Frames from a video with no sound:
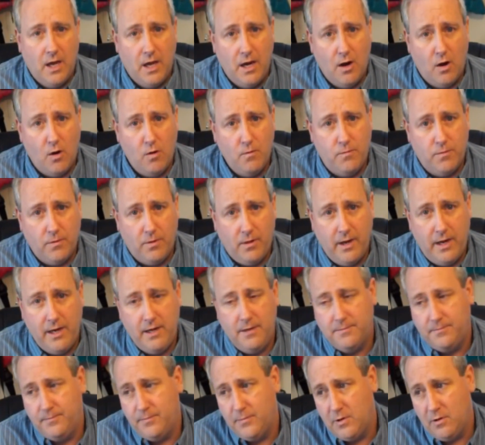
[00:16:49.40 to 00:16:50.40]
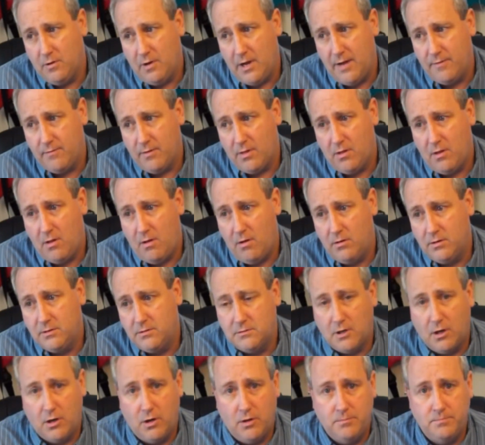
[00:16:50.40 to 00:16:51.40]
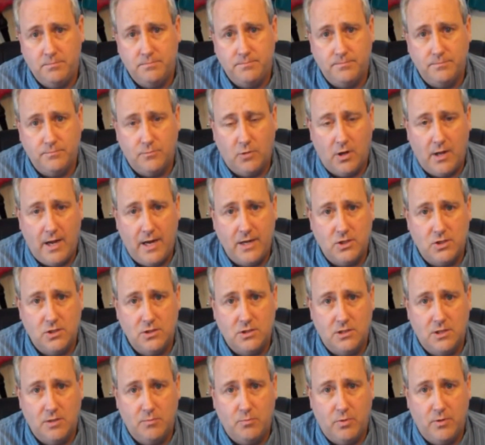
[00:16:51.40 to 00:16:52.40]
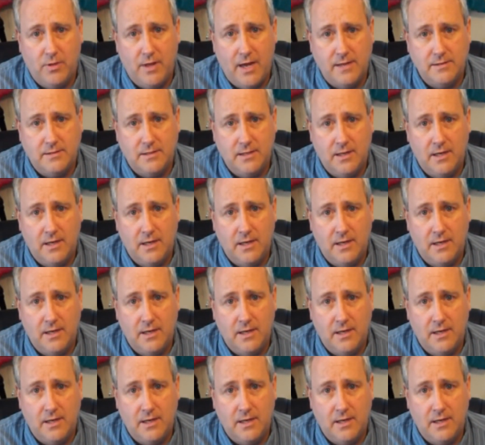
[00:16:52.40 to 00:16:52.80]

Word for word: And hopefully, you'll have a long-term relationship with that